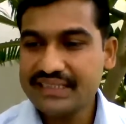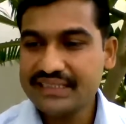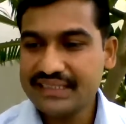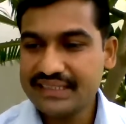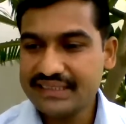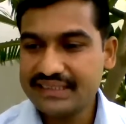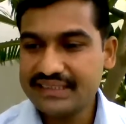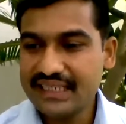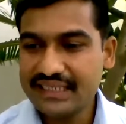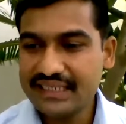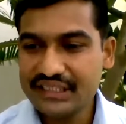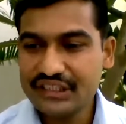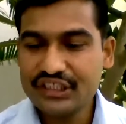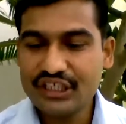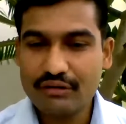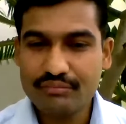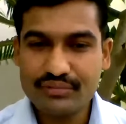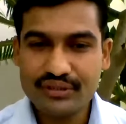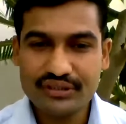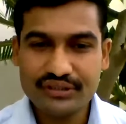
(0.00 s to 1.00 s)
lessons
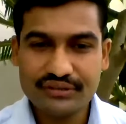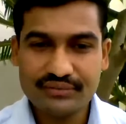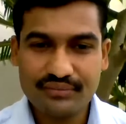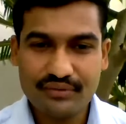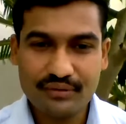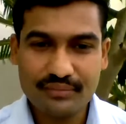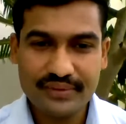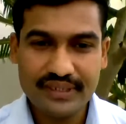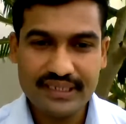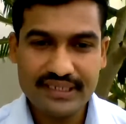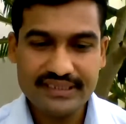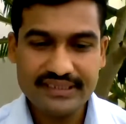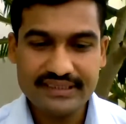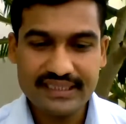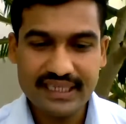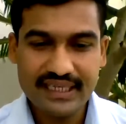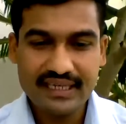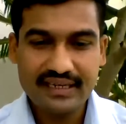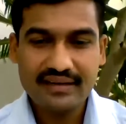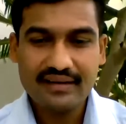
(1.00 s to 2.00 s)
and the chapters from
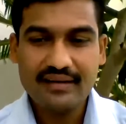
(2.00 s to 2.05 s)
his